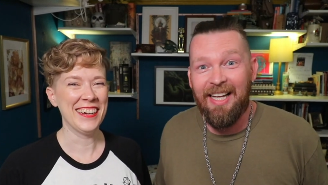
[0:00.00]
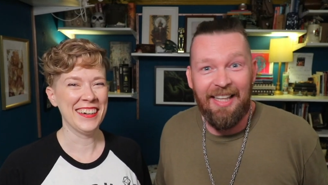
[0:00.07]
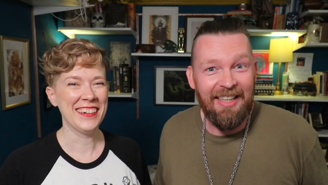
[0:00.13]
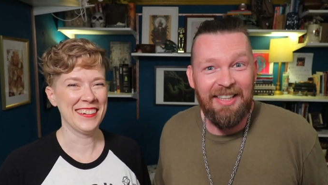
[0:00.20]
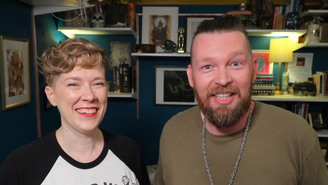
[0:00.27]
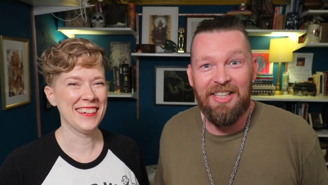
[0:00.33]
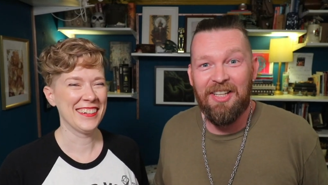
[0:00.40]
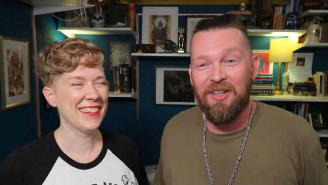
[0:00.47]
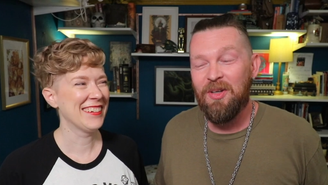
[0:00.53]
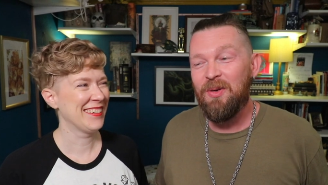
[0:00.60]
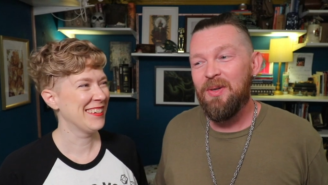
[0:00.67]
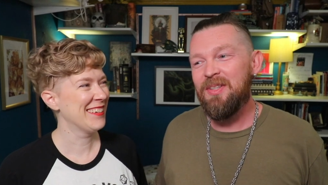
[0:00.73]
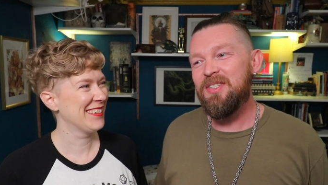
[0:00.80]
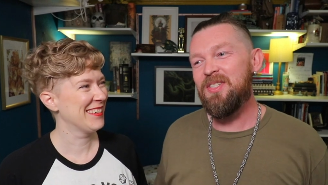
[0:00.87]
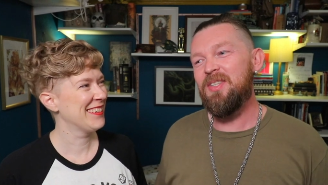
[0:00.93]
Speaker 1: And you know,
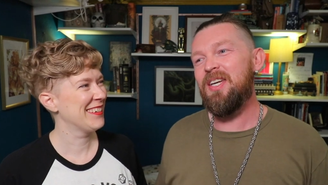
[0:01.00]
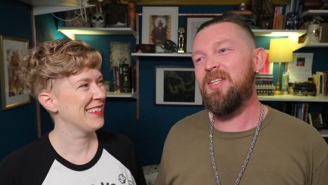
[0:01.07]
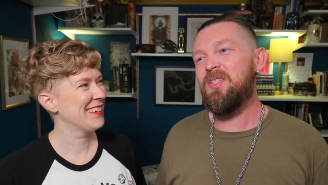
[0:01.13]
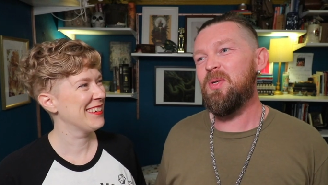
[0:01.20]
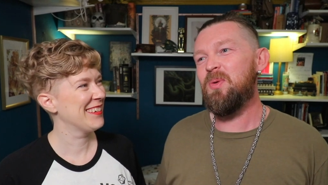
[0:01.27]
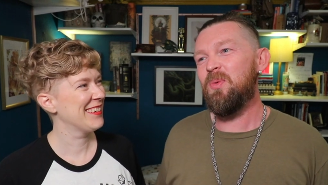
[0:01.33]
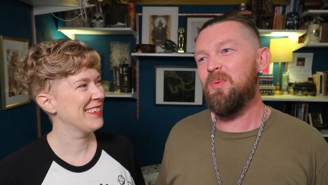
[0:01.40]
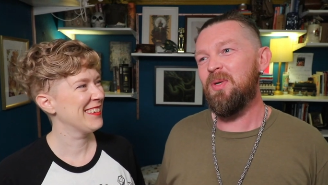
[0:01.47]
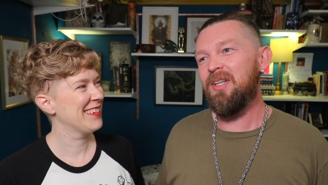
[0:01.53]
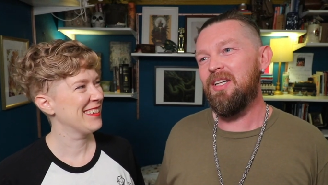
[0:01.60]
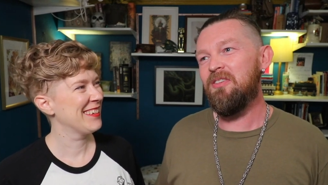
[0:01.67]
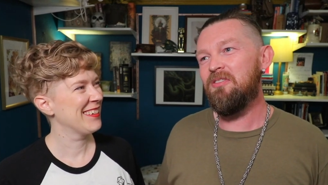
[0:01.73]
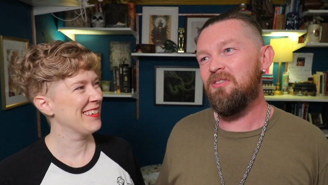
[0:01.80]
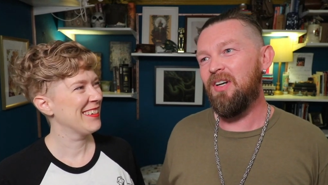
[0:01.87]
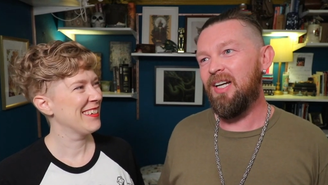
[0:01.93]
and so that's a
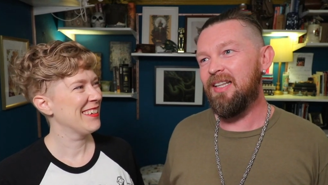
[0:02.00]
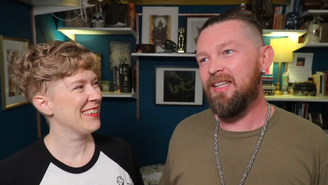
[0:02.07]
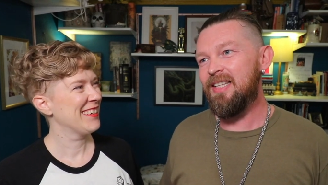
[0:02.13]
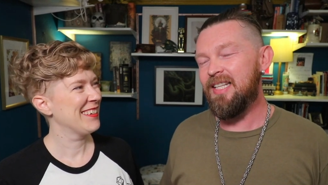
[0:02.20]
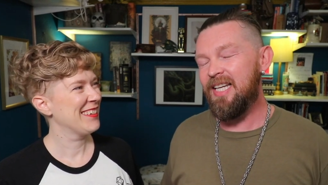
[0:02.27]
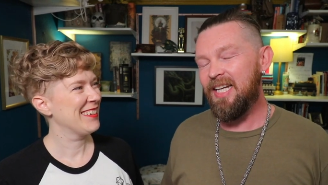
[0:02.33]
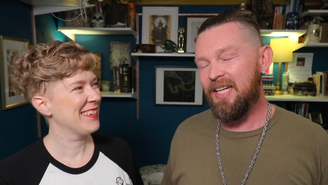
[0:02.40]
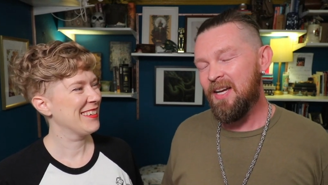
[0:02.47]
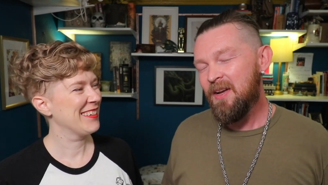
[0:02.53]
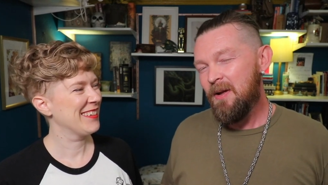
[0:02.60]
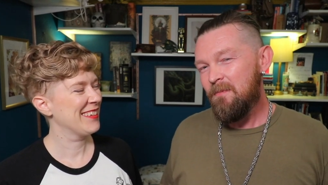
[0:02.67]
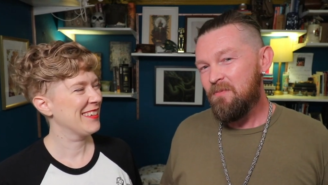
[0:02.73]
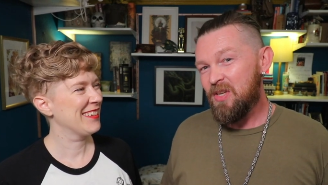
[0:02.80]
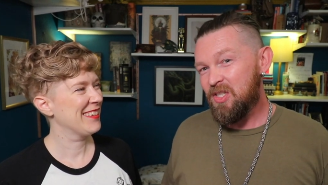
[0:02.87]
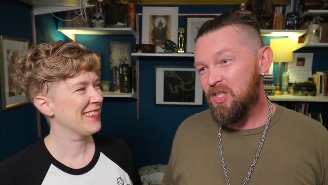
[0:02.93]
really fun thing
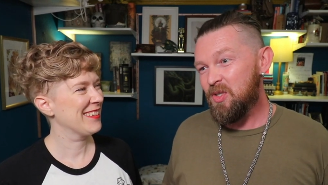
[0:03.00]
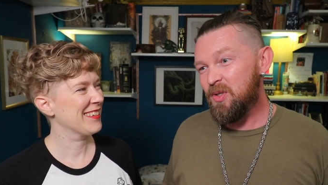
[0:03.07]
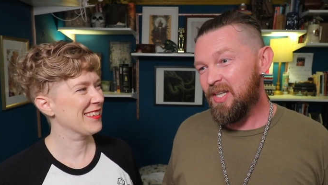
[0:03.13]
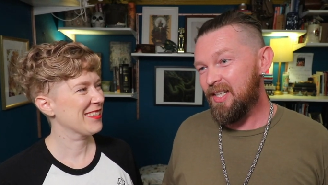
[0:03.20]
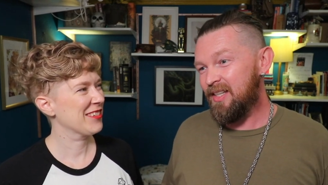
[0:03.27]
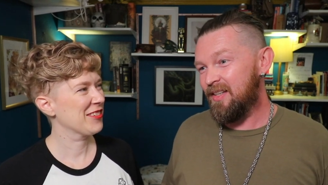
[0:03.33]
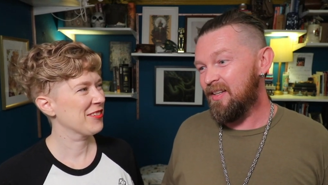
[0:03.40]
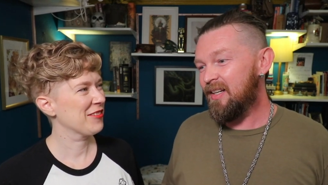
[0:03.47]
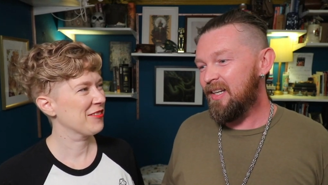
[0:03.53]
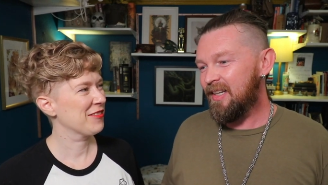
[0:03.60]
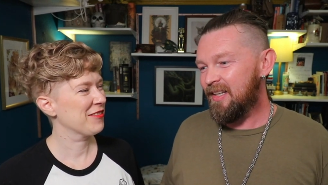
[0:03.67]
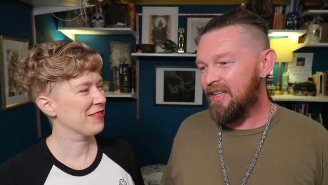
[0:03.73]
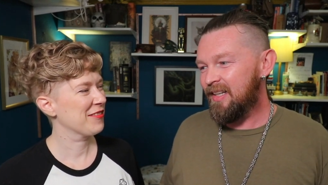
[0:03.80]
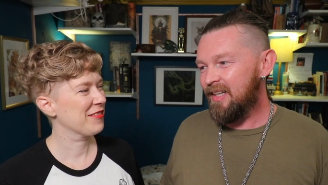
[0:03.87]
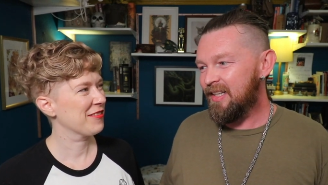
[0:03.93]
that you can
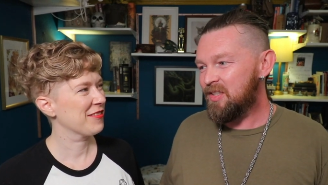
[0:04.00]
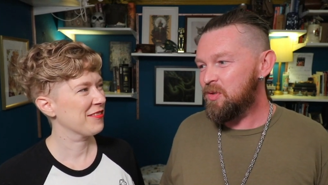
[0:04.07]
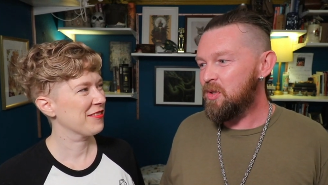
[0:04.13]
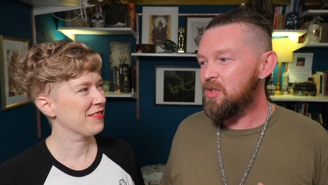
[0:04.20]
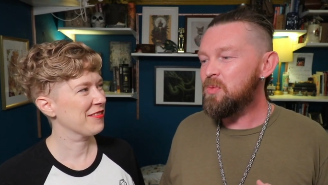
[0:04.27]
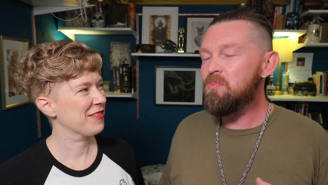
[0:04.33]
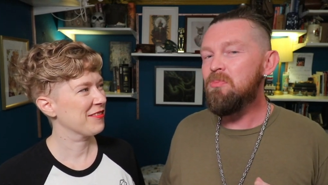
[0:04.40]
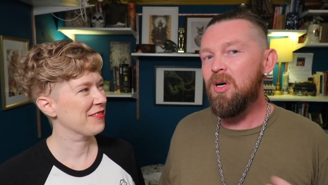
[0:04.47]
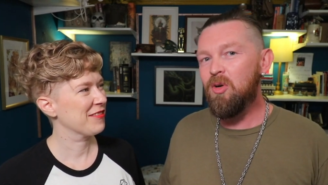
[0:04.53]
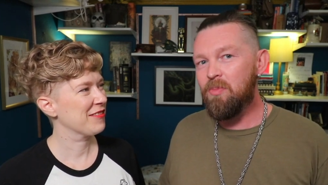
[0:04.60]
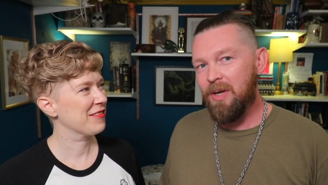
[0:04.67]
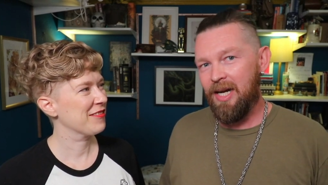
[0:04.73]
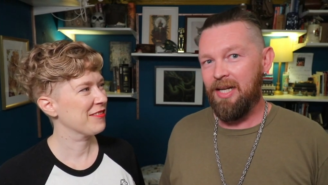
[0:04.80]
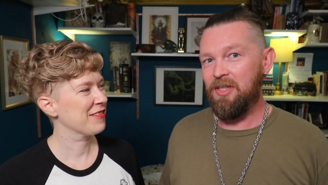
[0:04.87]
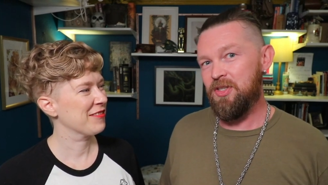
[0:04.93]
uh, it's it's
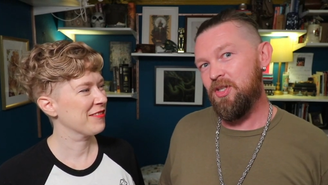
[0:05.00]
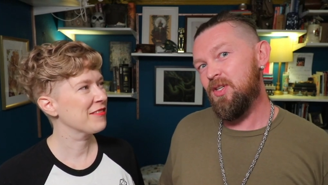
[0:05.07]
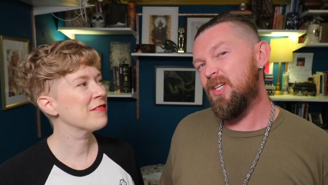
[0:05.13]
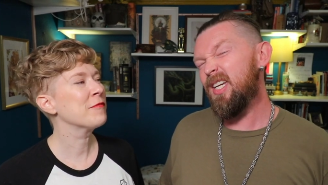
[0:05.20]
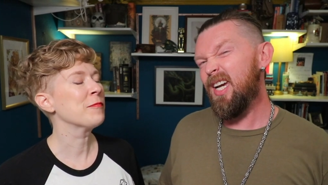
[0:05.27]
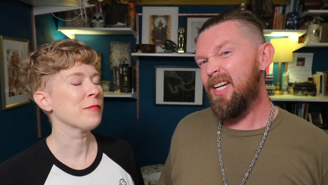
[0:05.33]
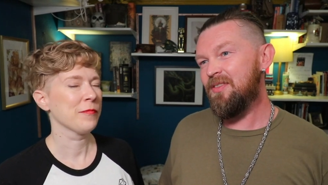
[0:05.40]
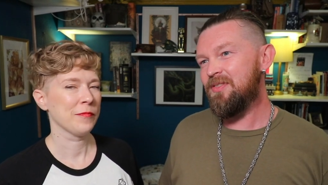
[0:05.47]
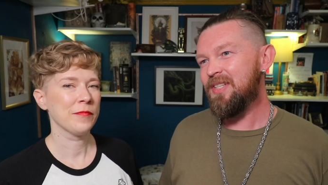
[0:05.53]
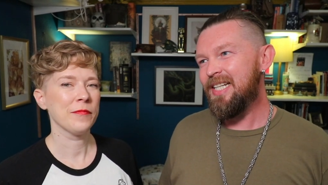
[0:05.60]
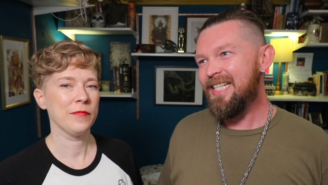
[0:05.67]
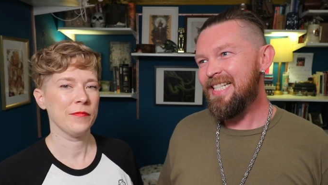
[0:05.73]
mobile so you can kind of